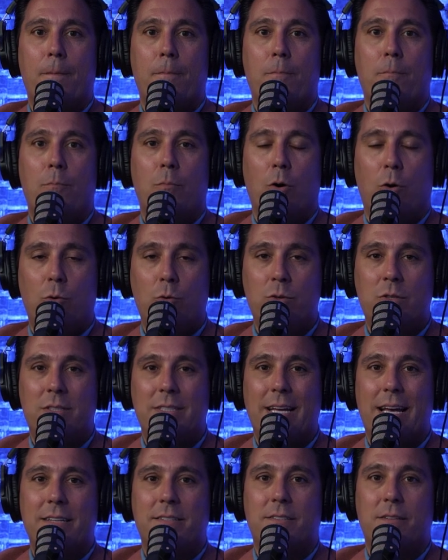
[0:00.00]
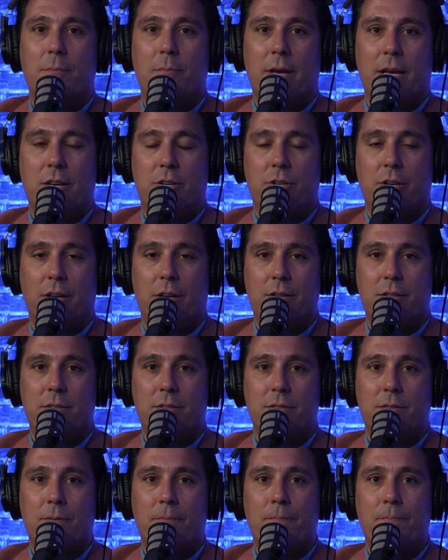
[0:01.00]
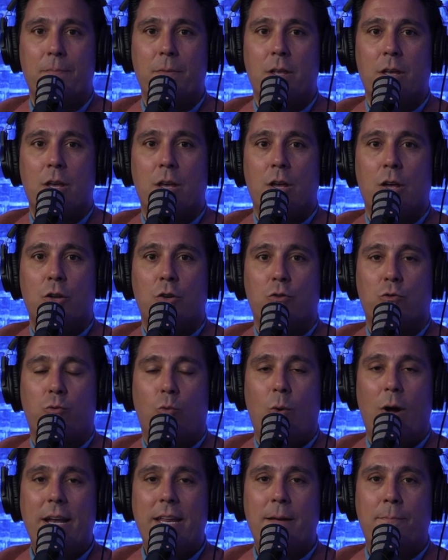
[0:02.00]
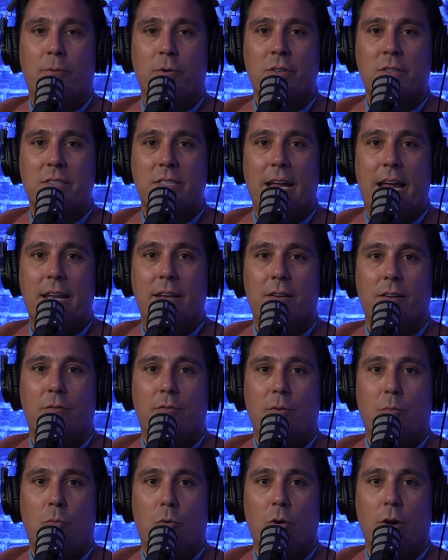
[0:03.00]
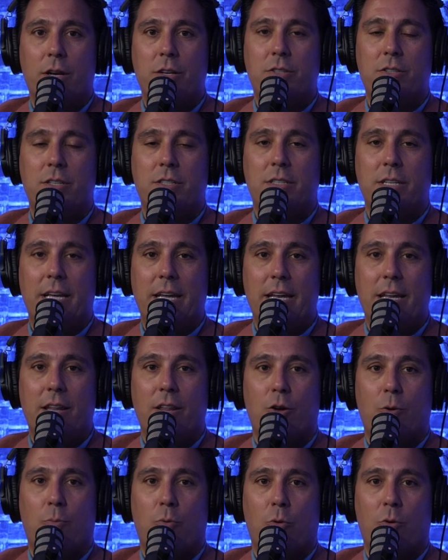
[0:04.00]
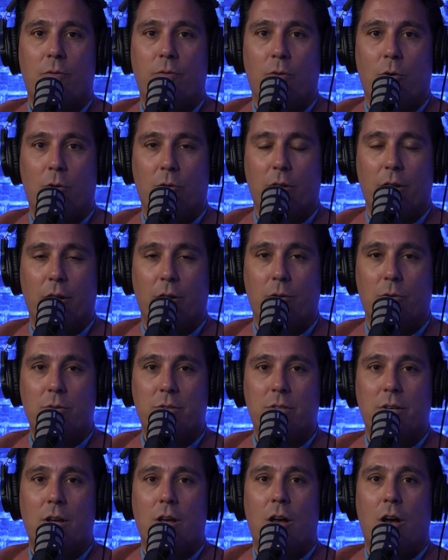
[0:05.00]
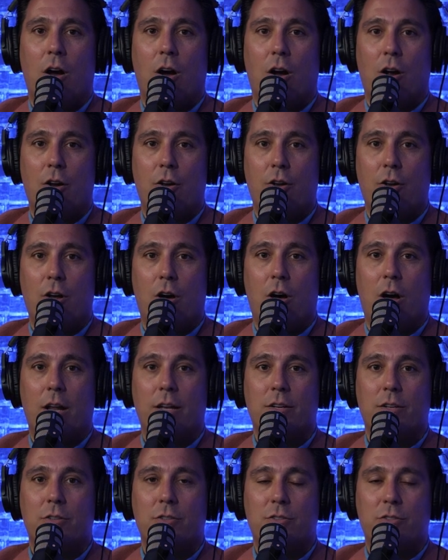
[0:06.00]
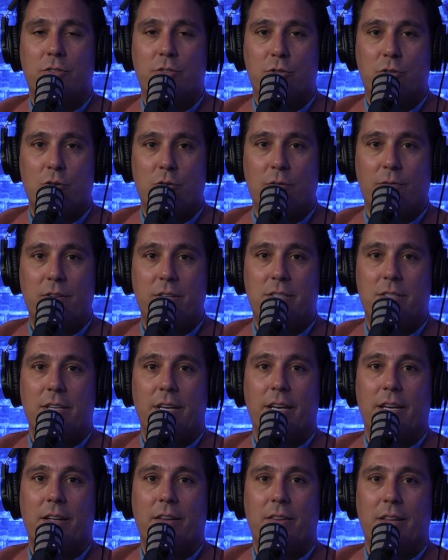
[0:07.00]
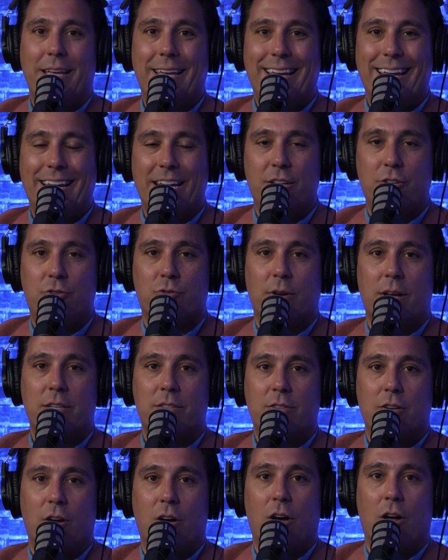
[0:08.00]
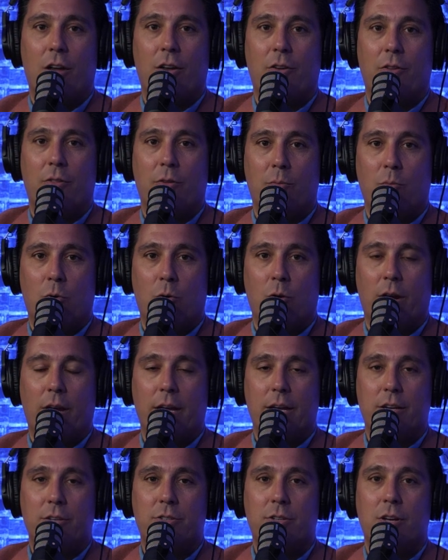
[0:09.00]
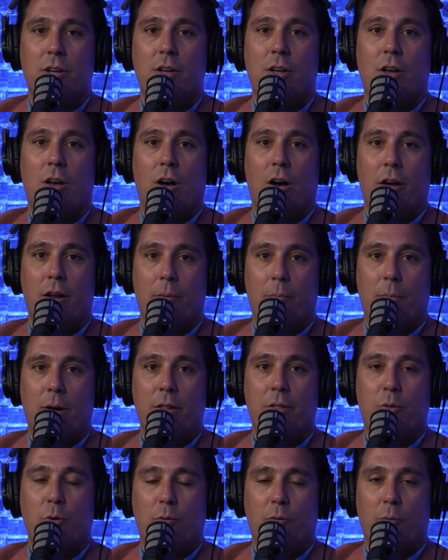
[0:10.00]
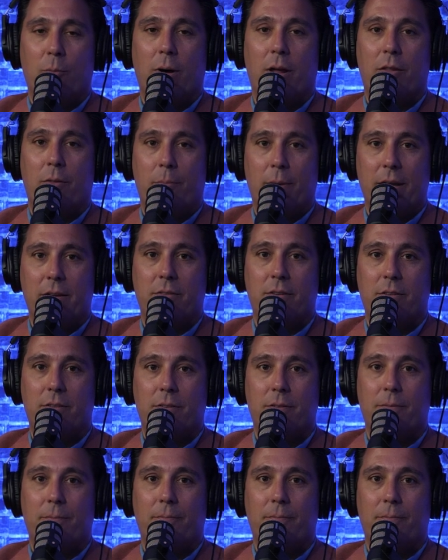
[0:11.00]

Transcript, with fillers: most estimations, 20% of the mortgages in their portfolios are not servicing the interest on the mortgage on a month over month basis.